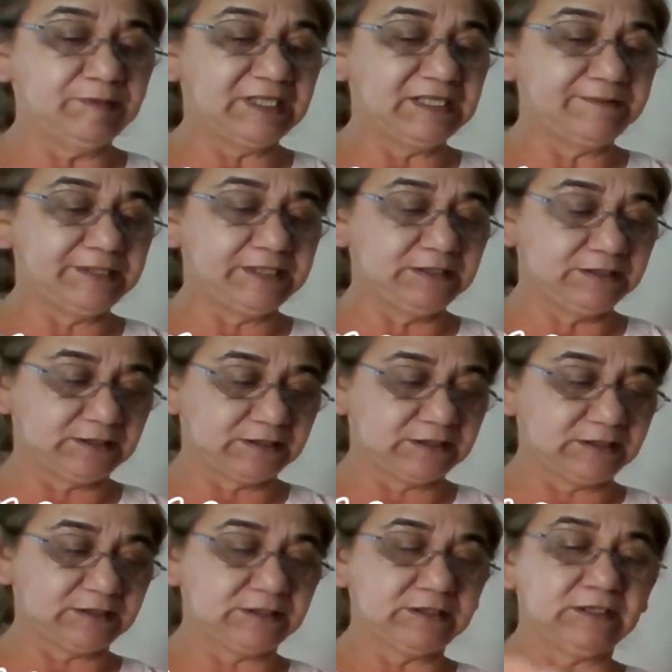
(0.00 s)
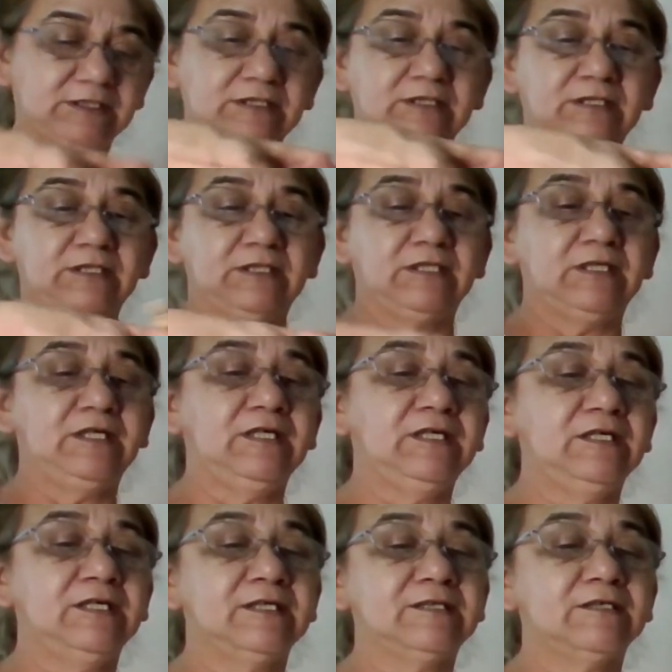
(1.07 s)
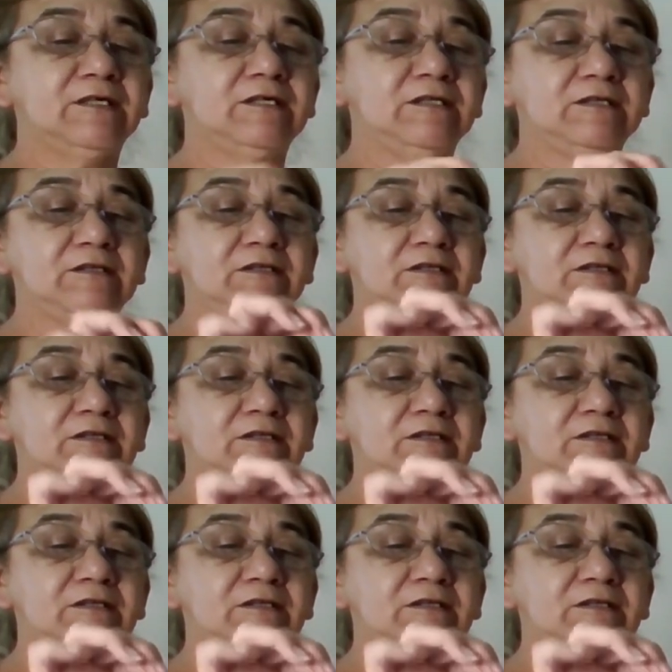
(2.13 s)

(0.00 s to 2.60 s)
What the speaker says: babies, and I thought,